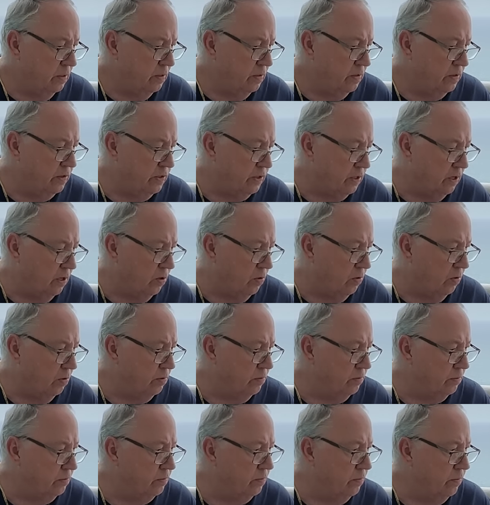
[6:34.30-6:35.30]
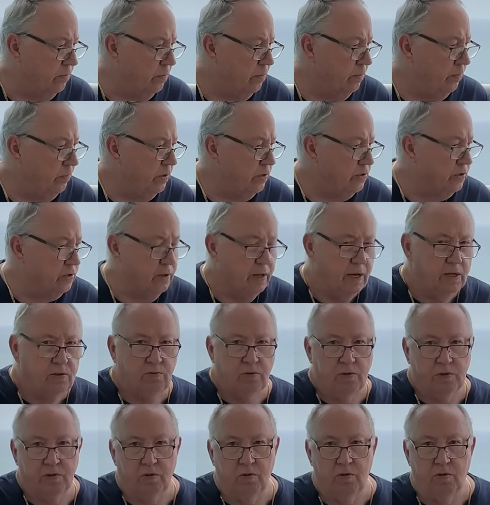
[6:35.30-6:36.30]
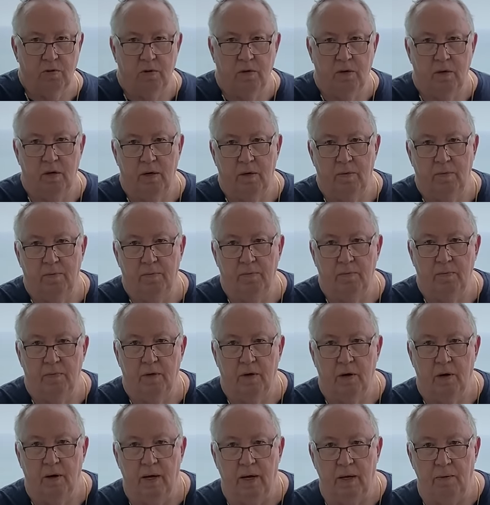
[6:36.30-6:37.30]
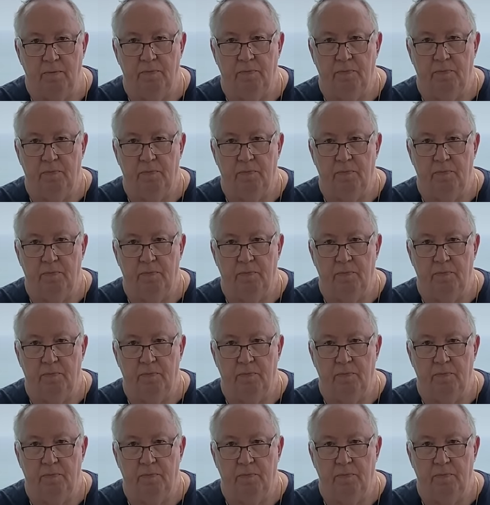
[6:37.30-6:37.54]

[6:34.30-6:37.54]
So that's what's going on. All right.